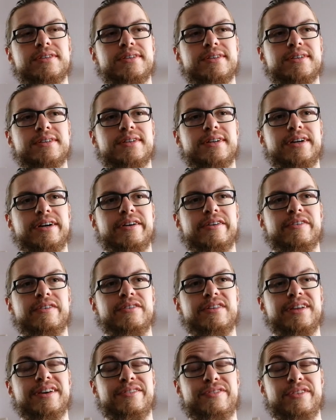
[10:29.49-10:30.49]
I
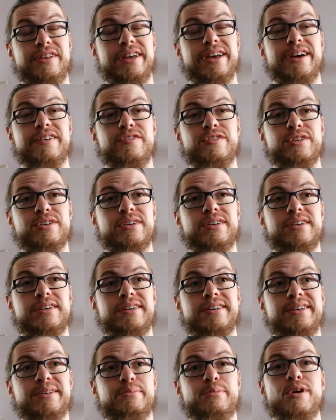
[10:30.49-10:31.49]
definitely have a
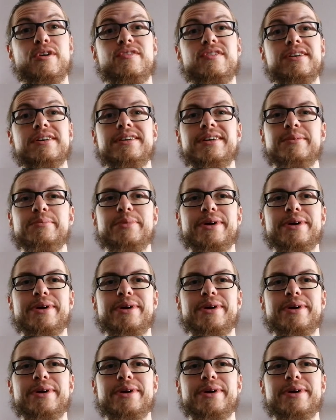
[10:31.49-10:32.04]
poverty